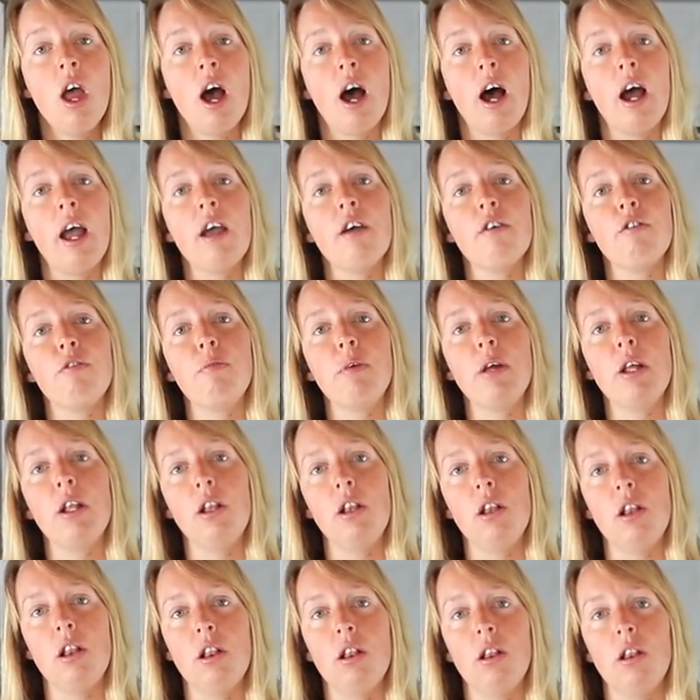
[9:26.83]
I have
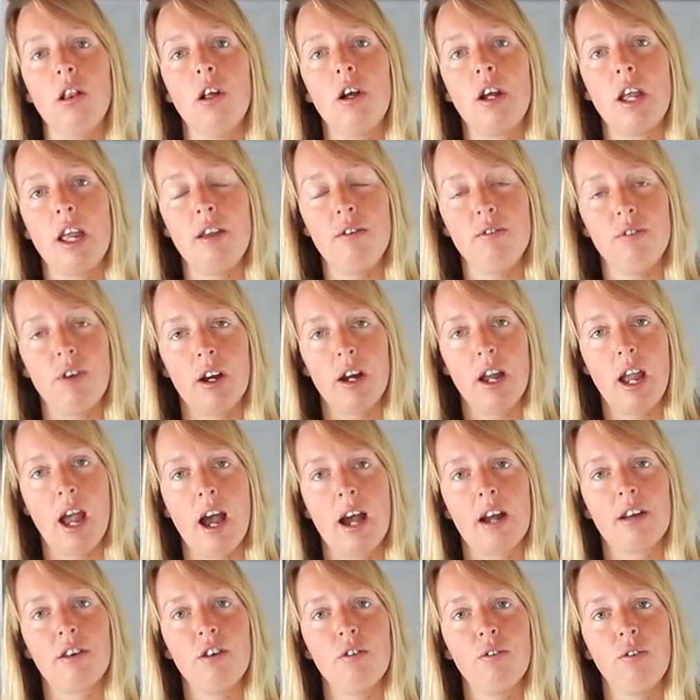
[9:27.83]
been looking very
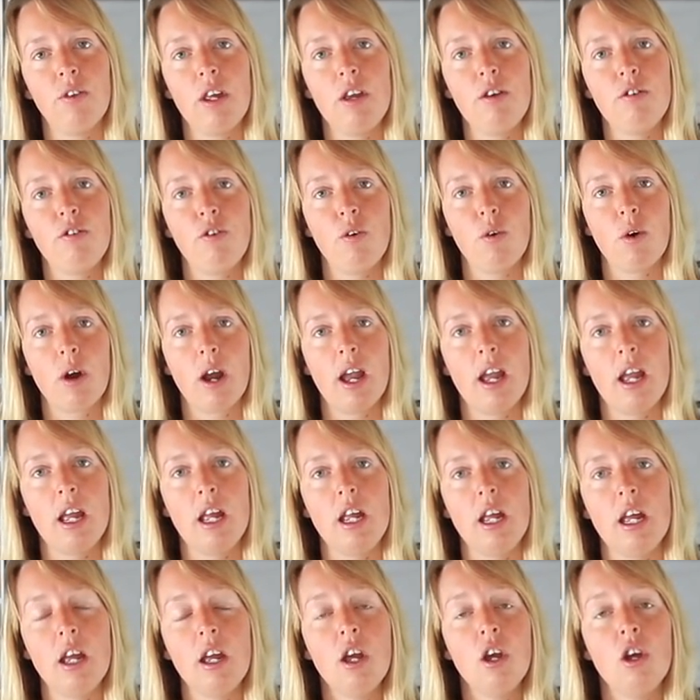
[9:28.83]
actively for
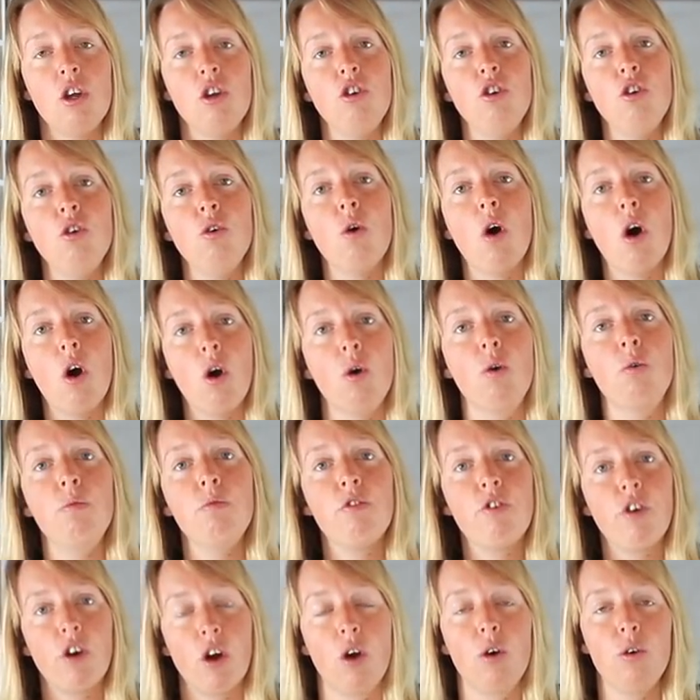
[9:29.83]
a new home
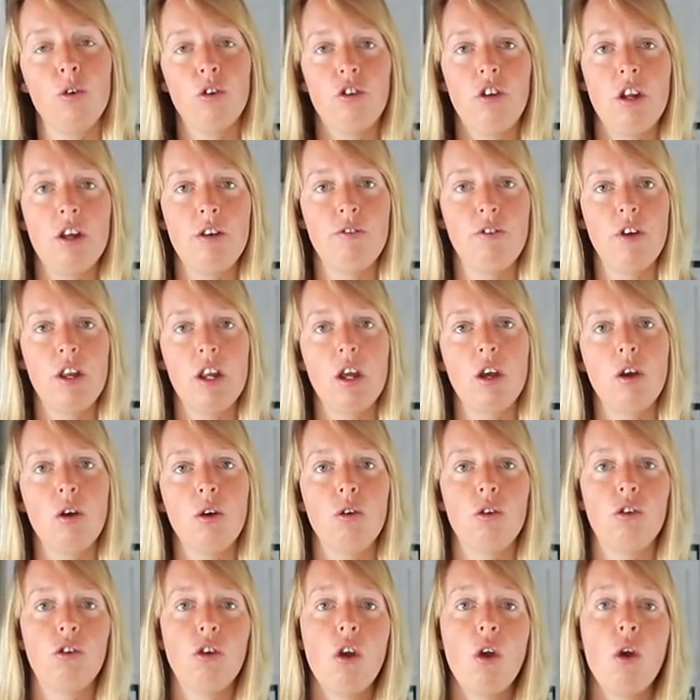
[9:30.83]
for hosting
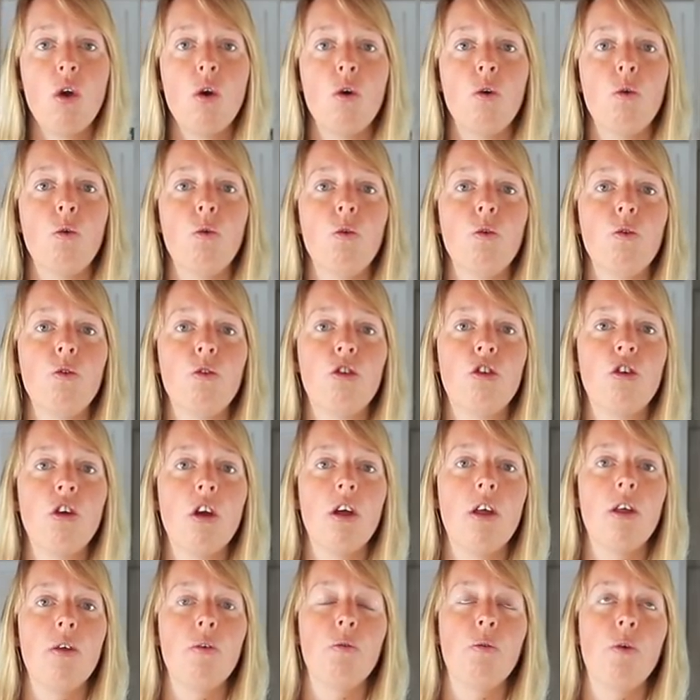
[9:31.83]
videos
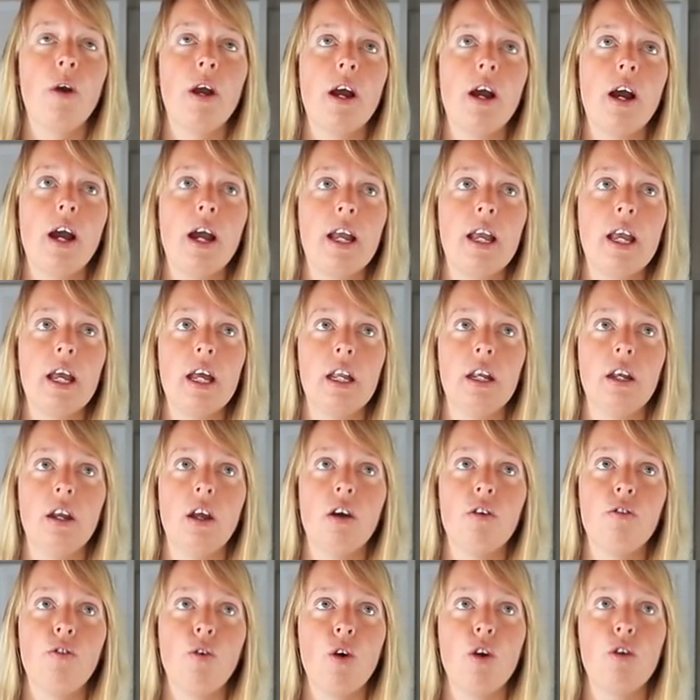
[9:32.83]
to where I can
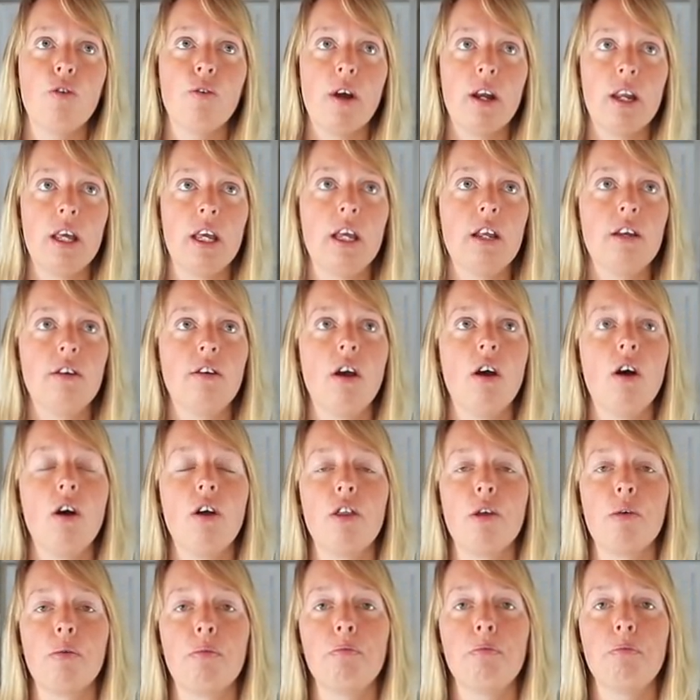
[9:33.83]
avoid running into all
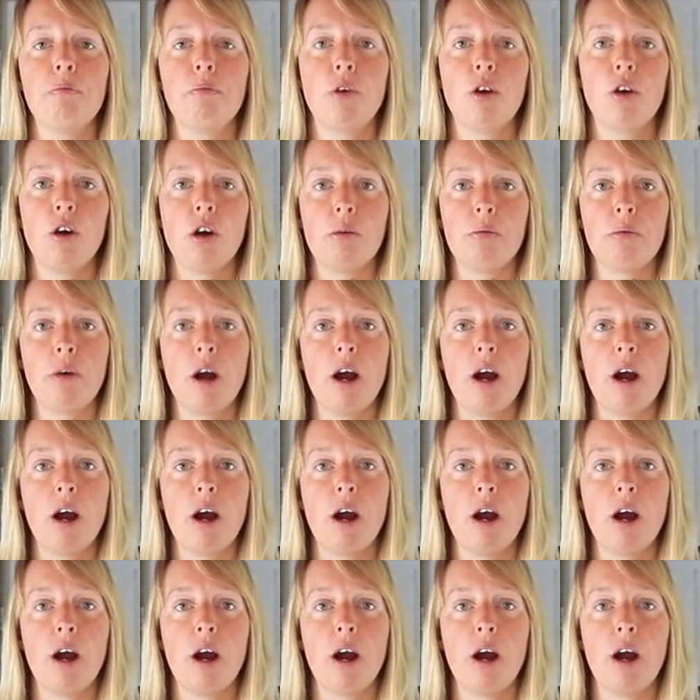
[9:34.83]
the current